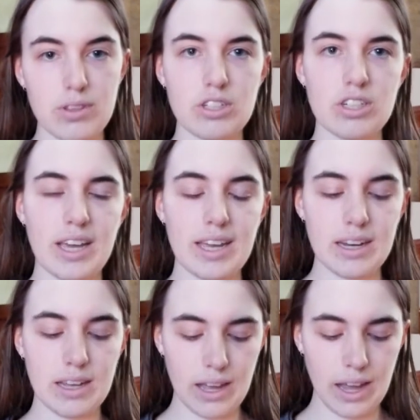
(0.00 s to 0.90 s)
the
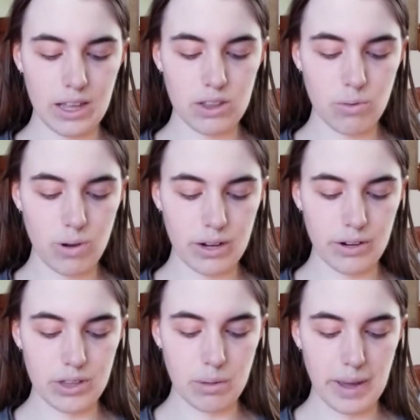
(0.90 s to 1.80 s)
shade and the water
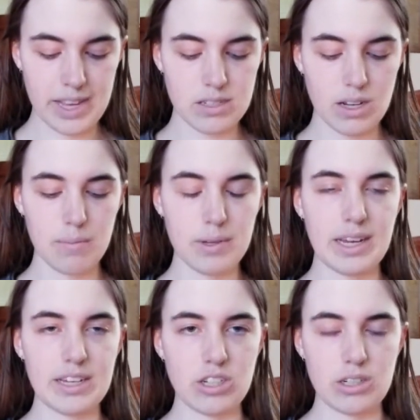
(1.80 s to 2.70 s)
in the best
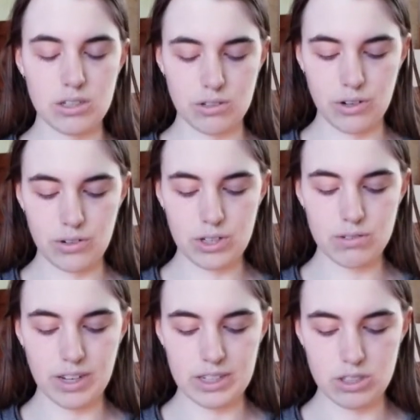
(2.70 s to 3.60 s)
combination to grow good
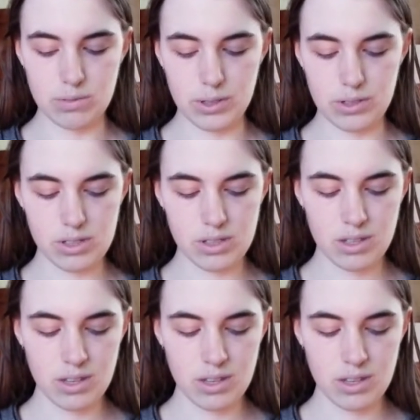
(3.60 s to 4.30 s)
vegetables.